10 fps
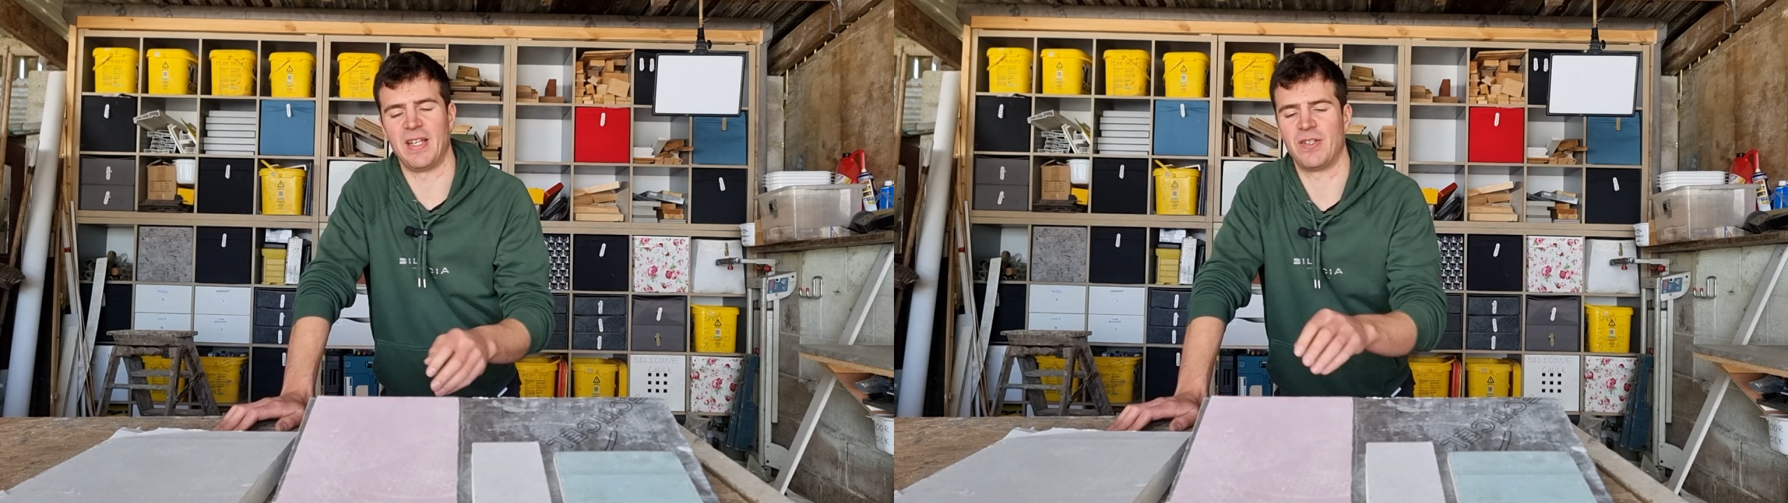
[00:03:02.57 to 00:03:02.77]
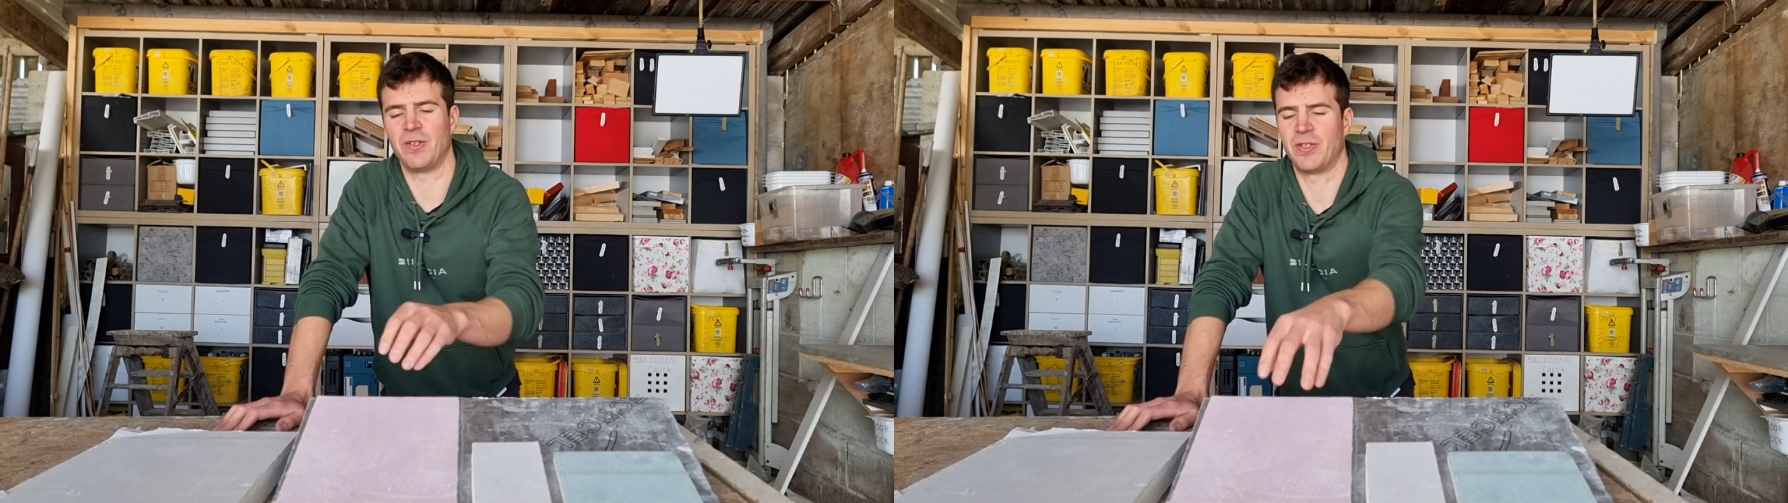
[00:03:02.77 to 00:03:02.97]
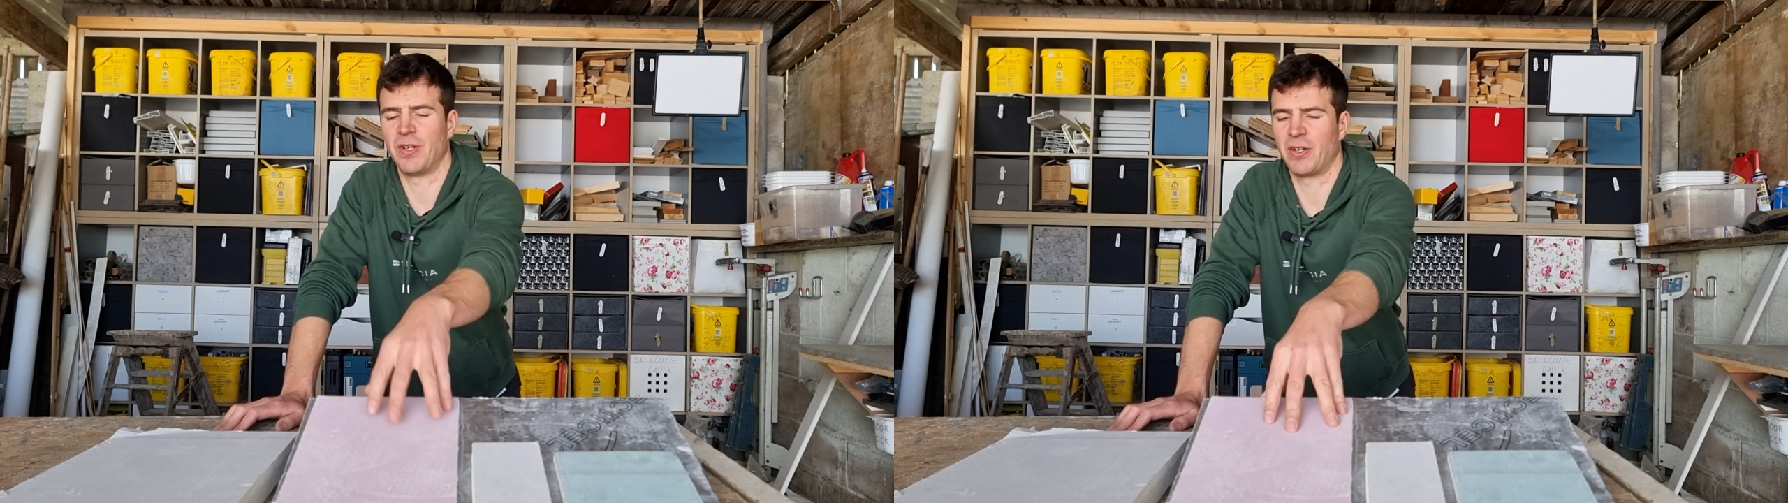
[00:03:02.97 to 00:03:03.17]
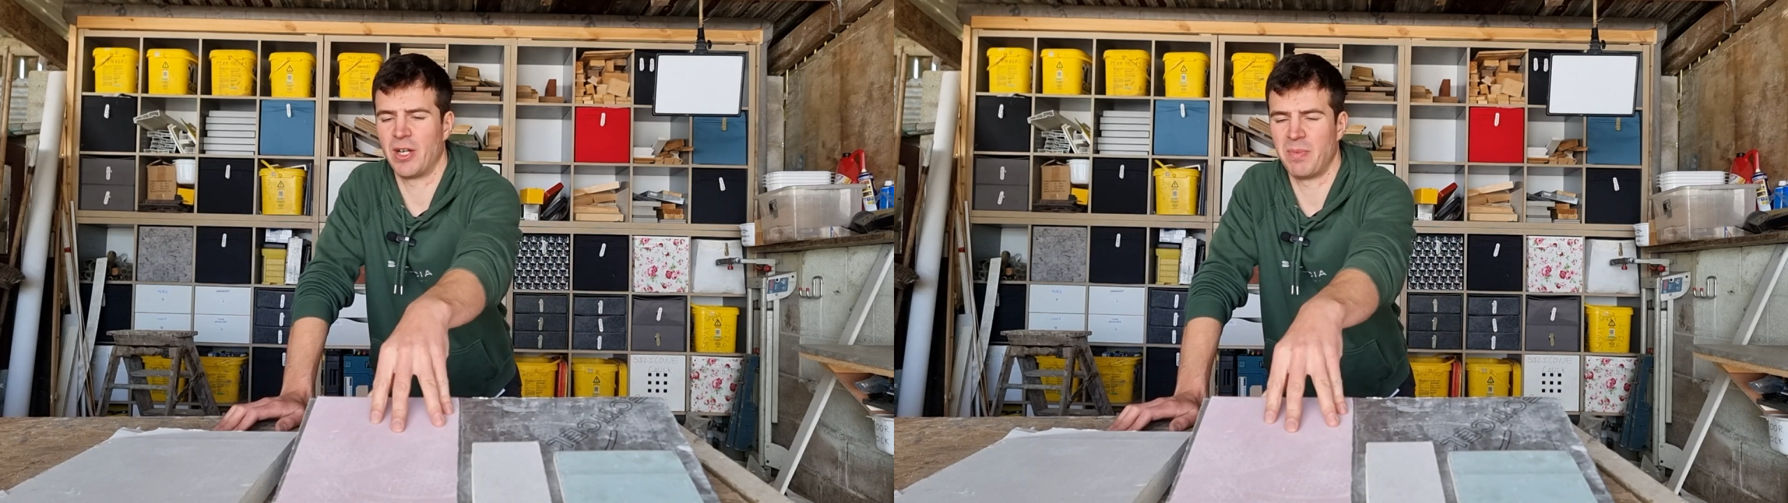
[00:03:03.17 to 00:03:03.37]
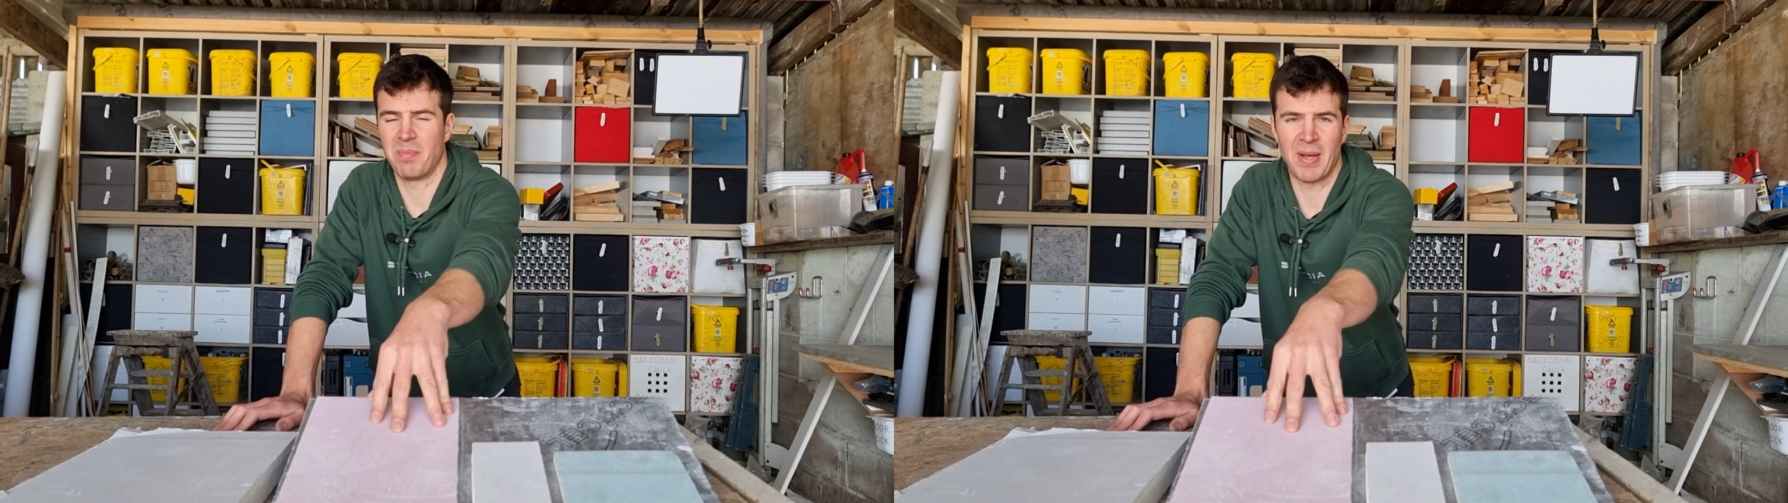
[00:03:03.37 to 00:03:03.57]
it's also
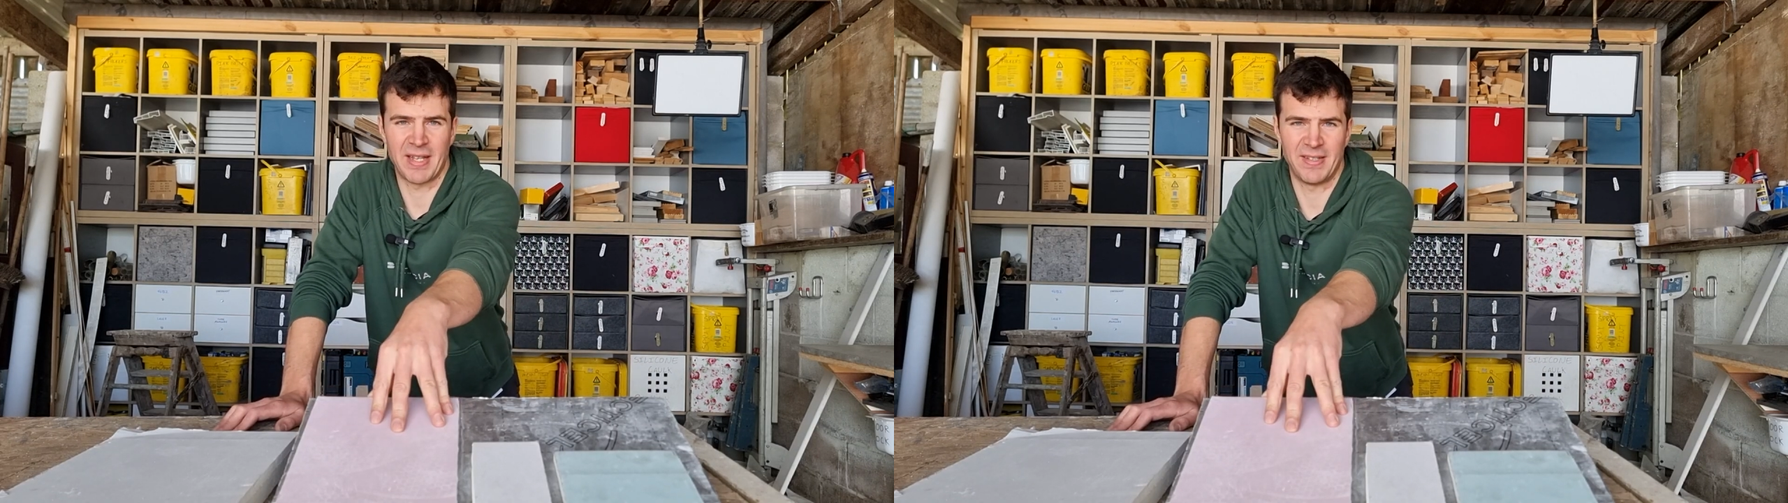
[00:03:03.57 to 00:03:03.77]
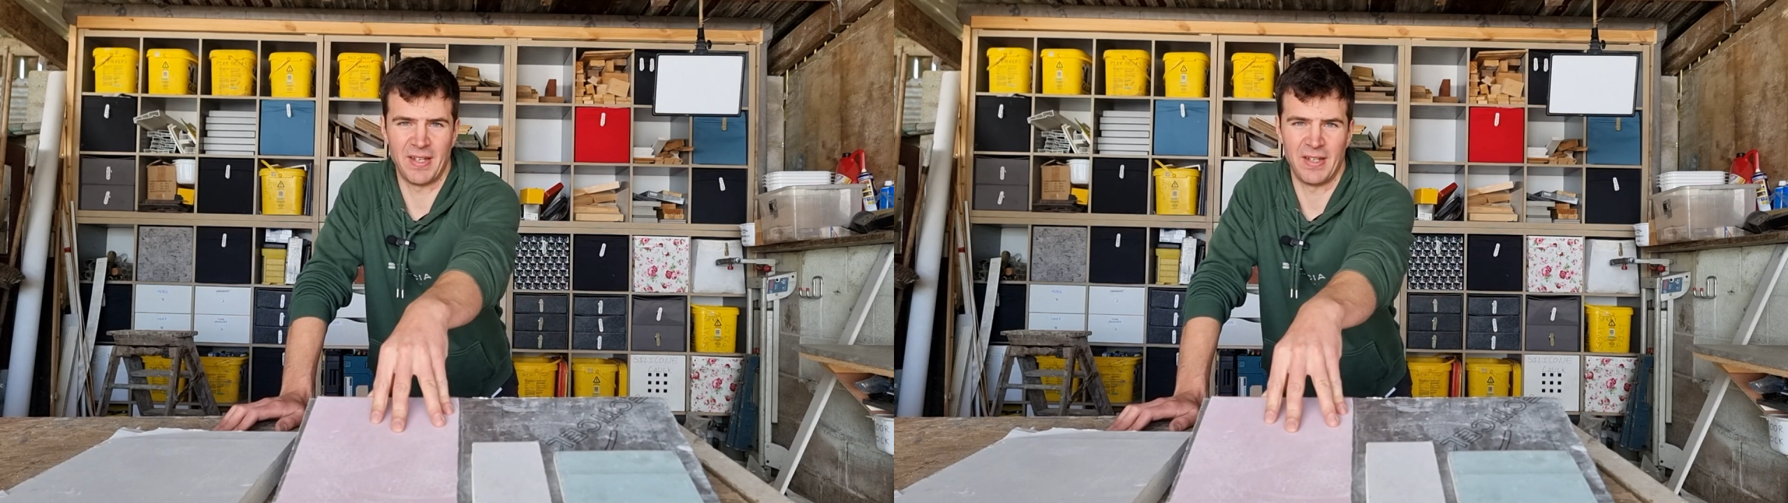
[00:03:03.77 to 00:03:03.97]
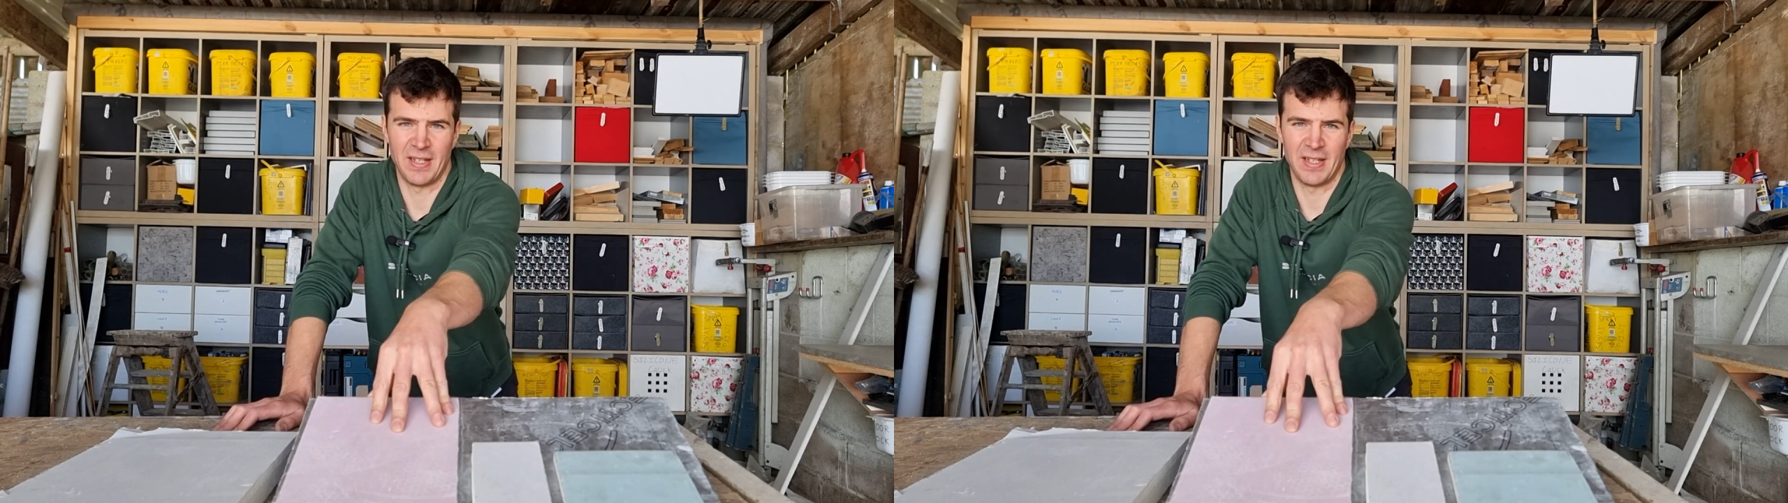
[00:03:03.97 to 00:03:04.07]
going to be better